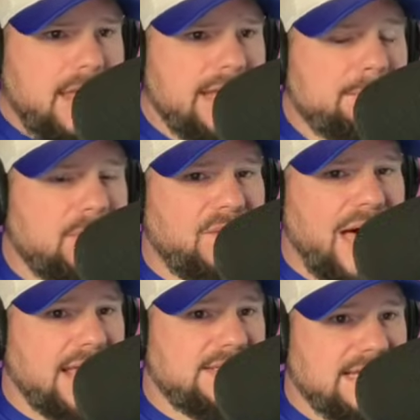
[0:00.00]
and he
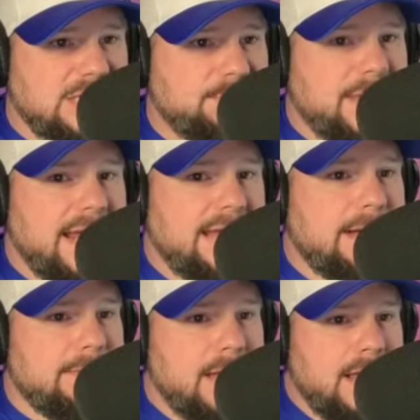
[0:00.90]
provides a speed
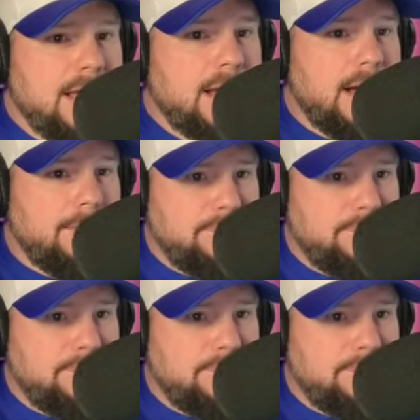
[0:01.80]
and a